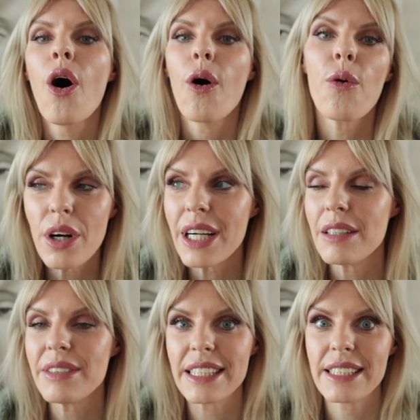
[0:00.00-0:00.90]
Or
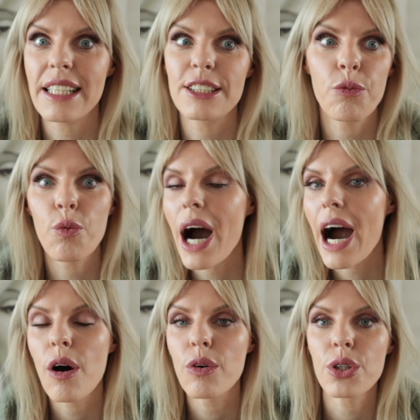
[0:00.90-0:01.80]
if he says,
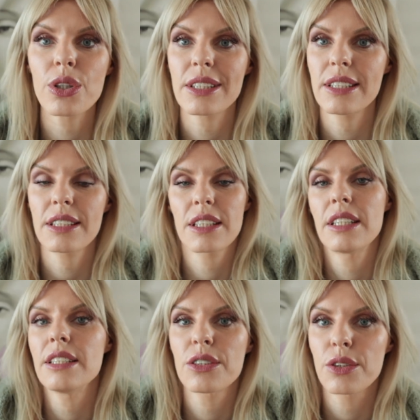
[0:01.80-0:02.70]
wow, your sister
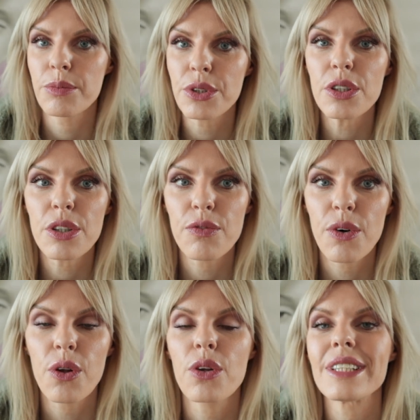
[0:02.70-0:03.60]
is so
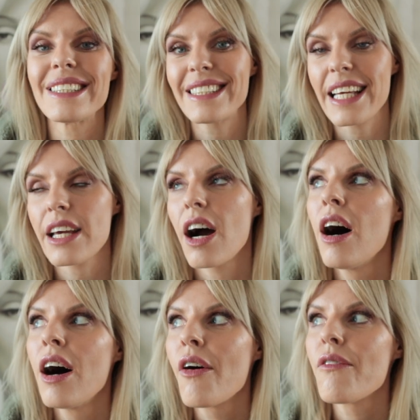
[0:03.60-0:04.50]
beautiful, say,
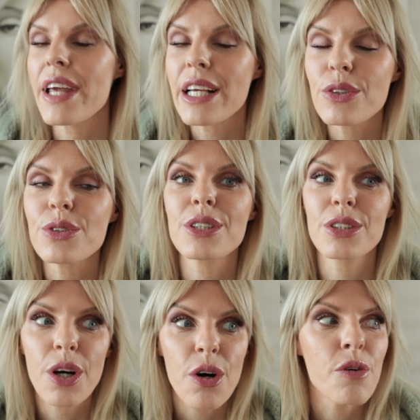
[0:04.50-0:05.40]
oh, thank you
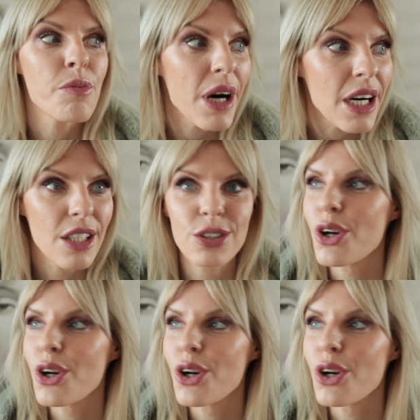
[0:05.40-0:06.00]
so much.